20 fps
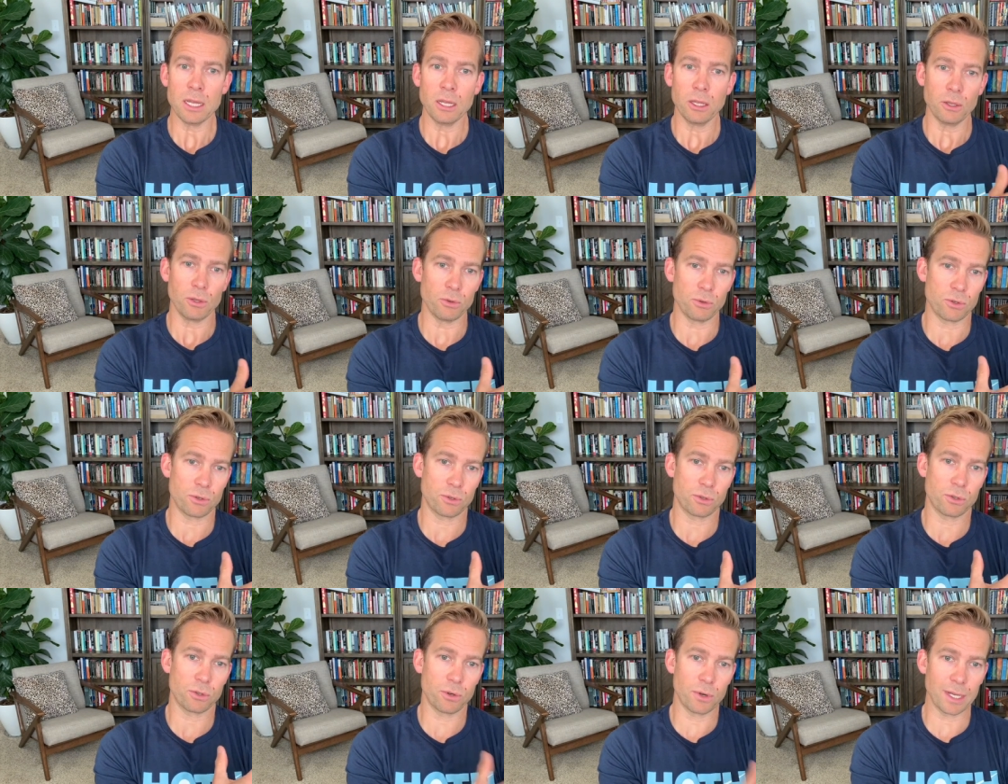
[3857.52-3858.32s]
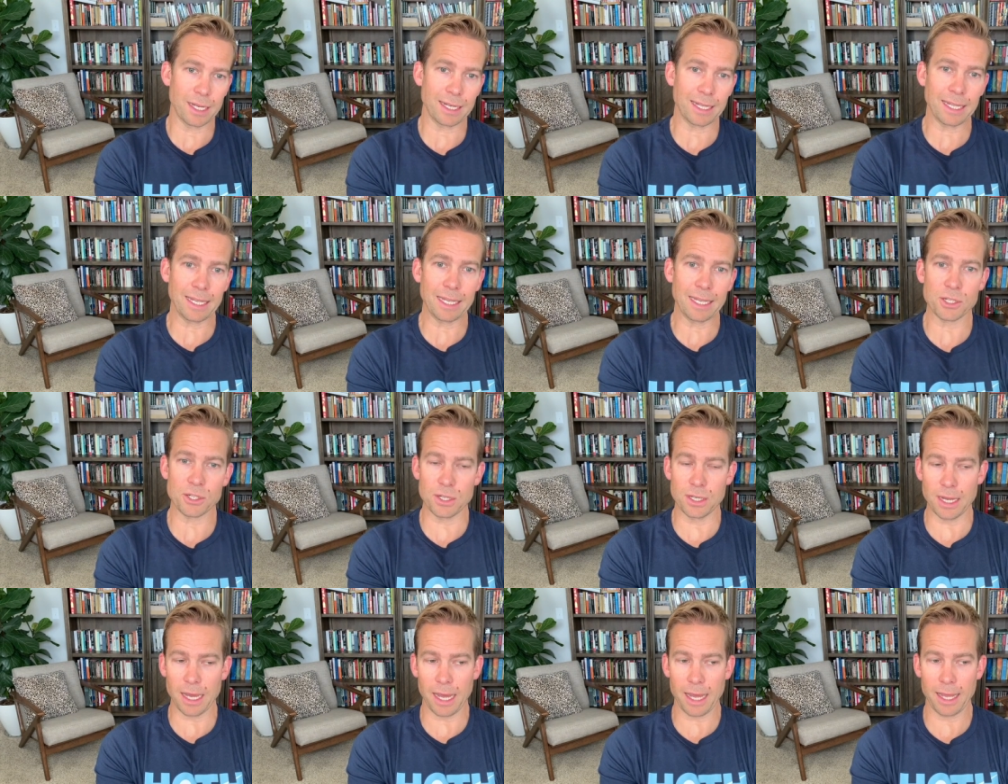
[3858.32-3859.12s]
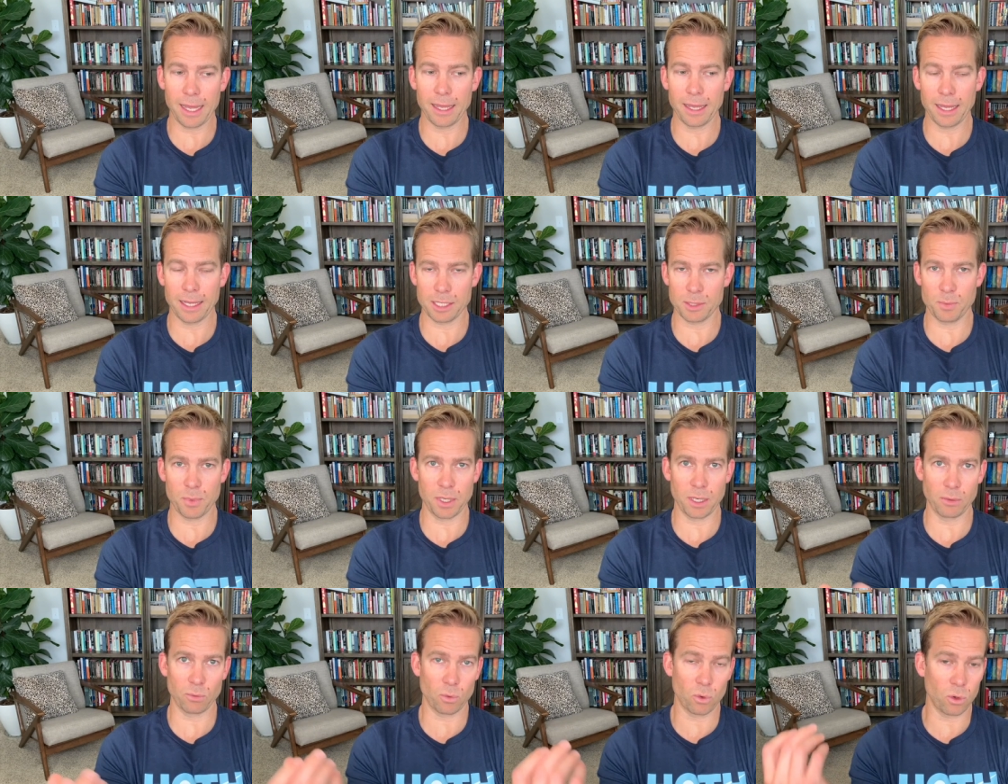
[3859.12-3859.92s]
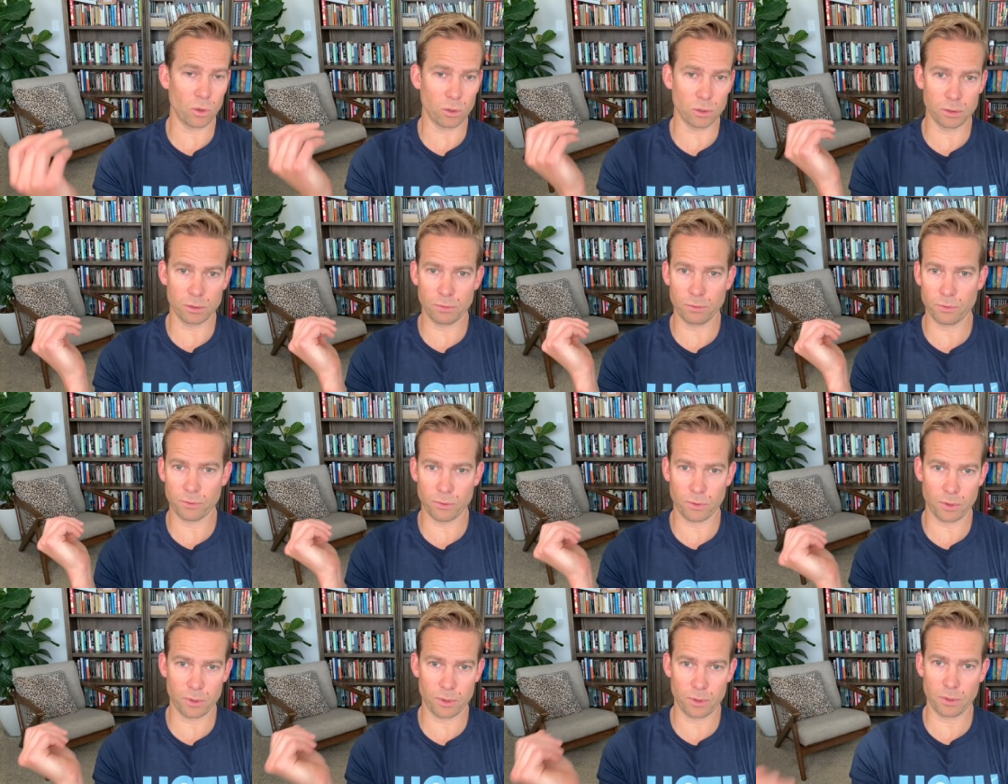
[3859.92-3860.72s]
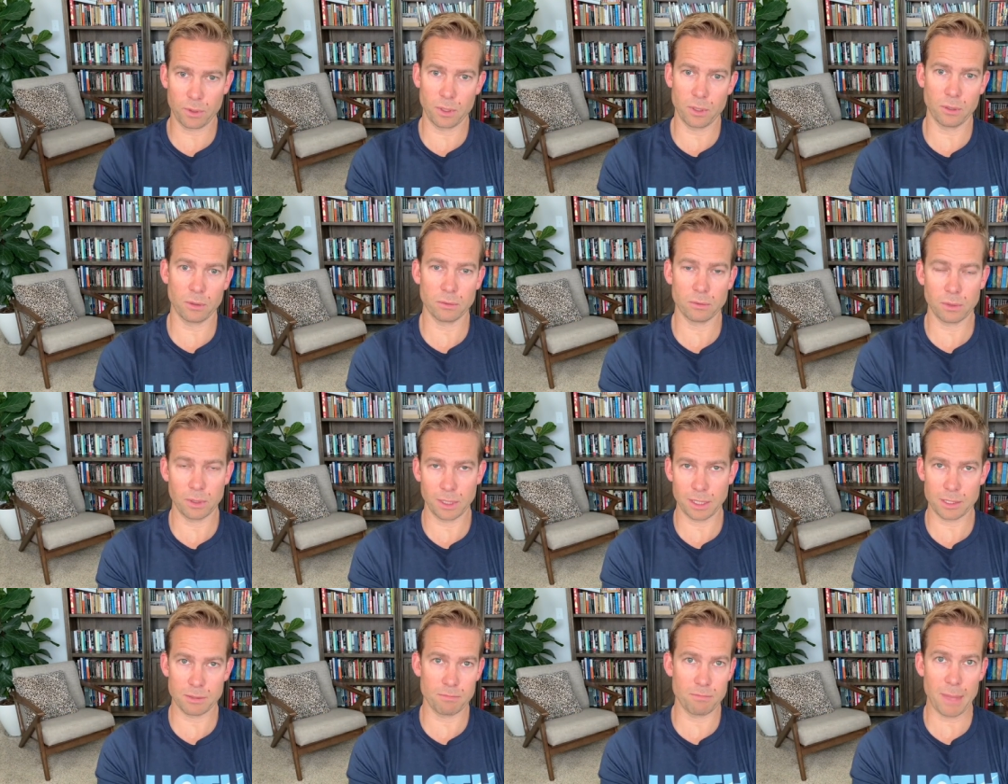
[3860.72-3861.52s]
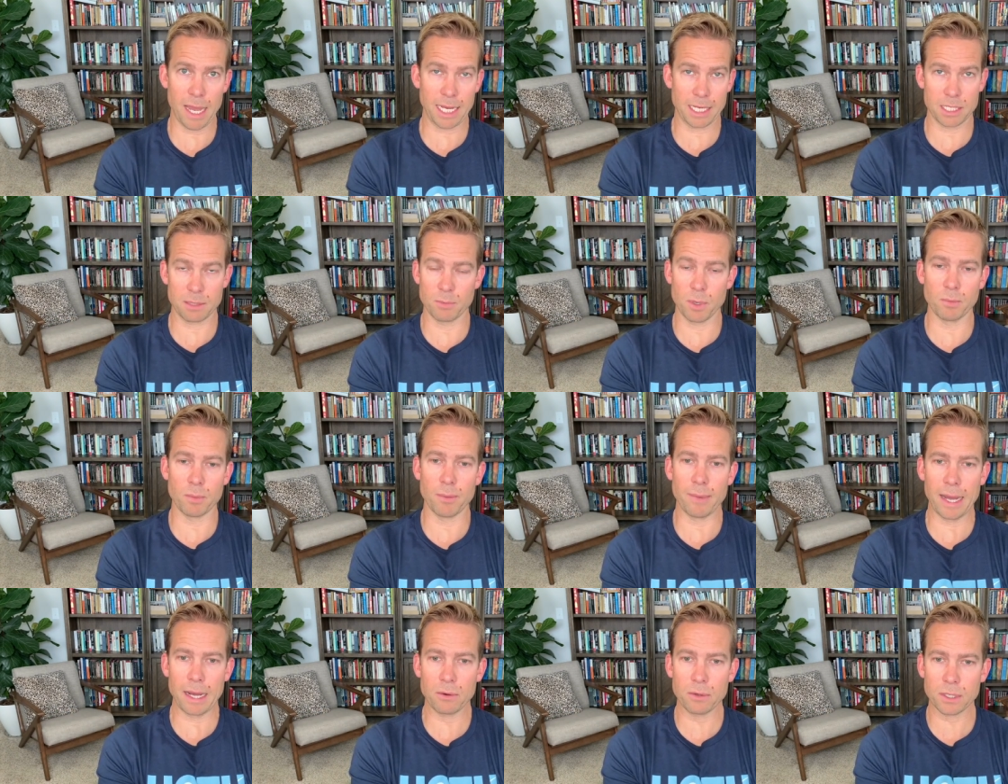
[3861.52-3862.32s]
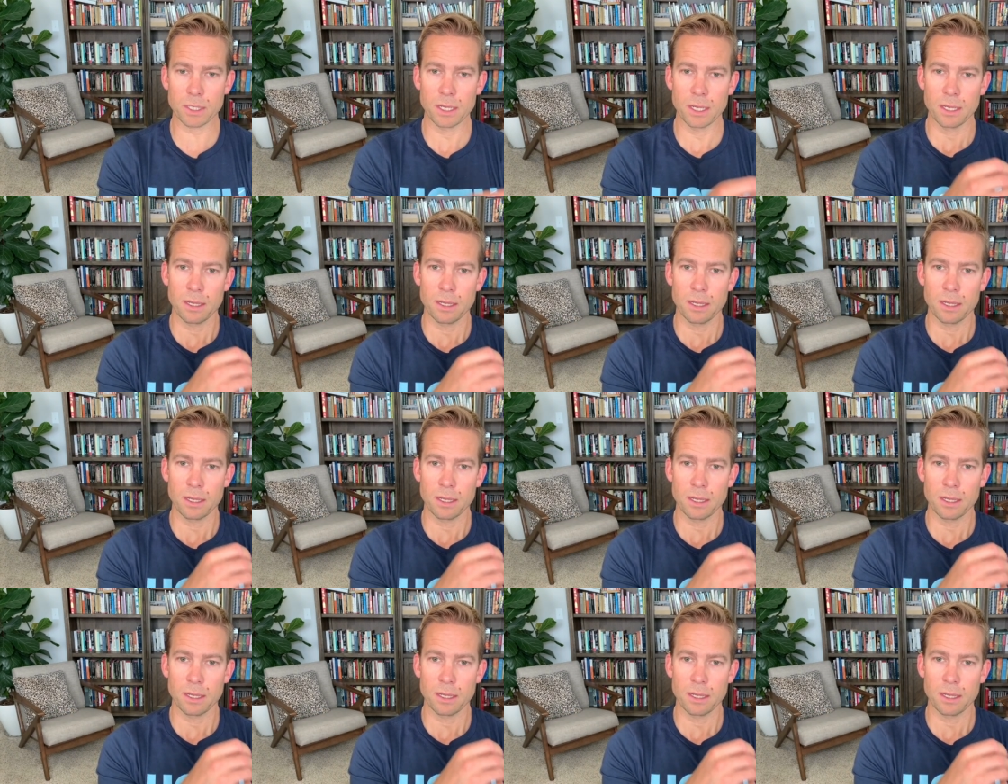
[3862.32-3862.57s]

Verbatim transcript: you treat each die as being rolled for, you know, its maximum amount.